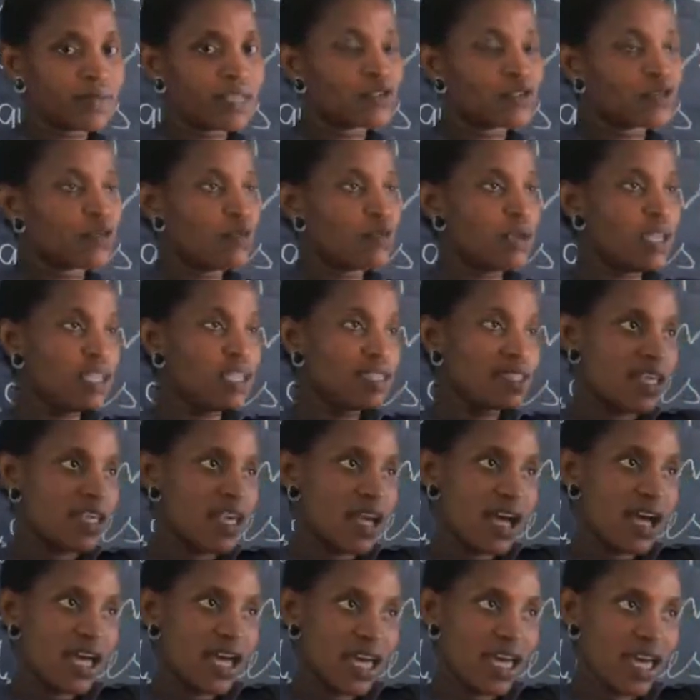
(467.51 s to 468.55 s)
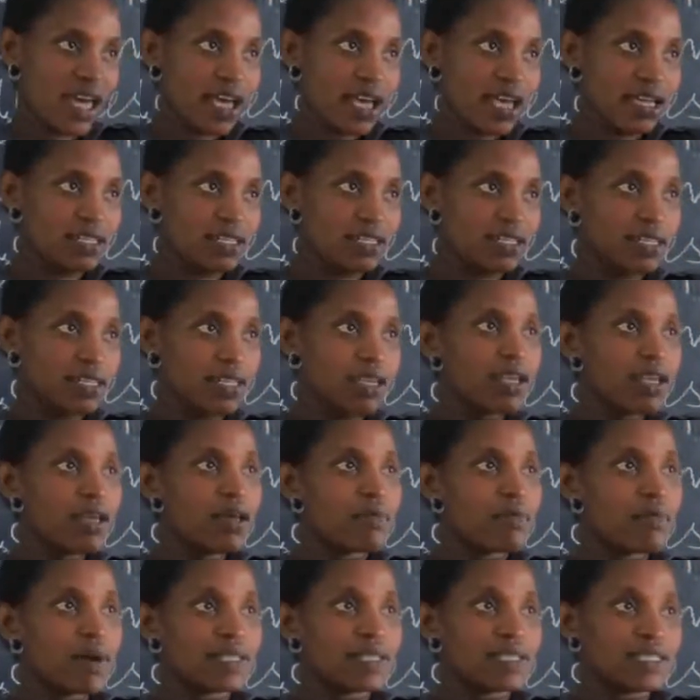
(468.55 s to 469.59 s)
To mean they are heads,
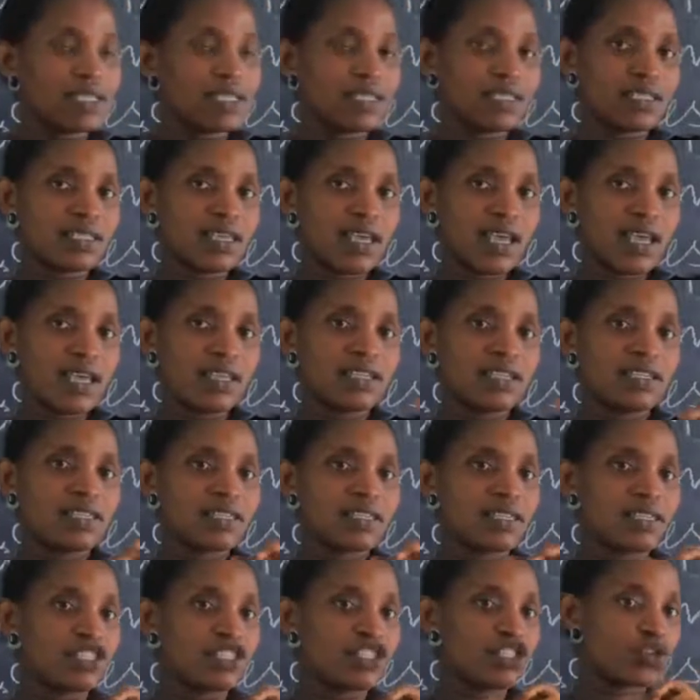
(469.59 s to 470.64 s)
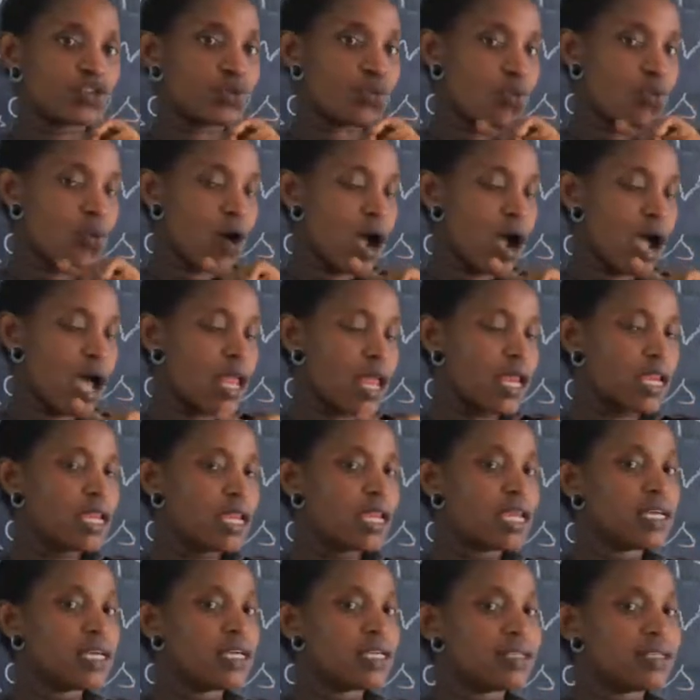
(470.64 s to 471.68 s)
but each head is leading
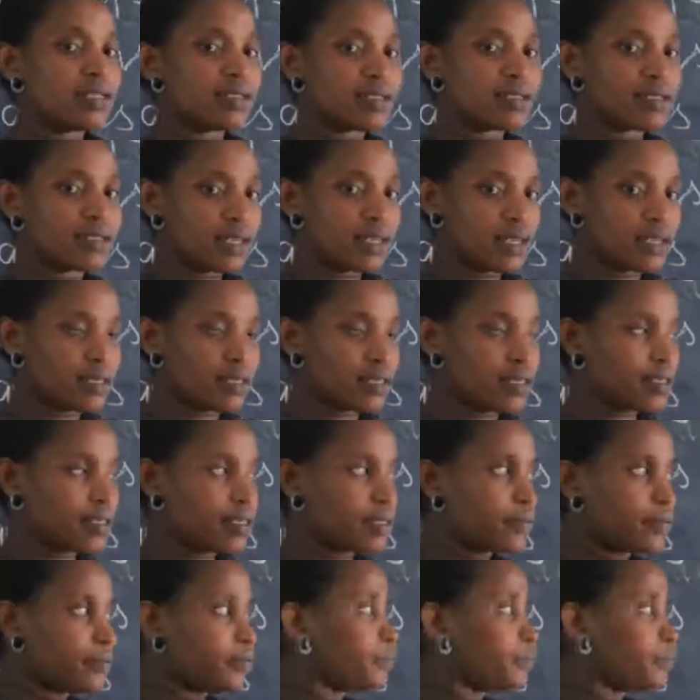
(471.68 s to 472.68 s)
one state.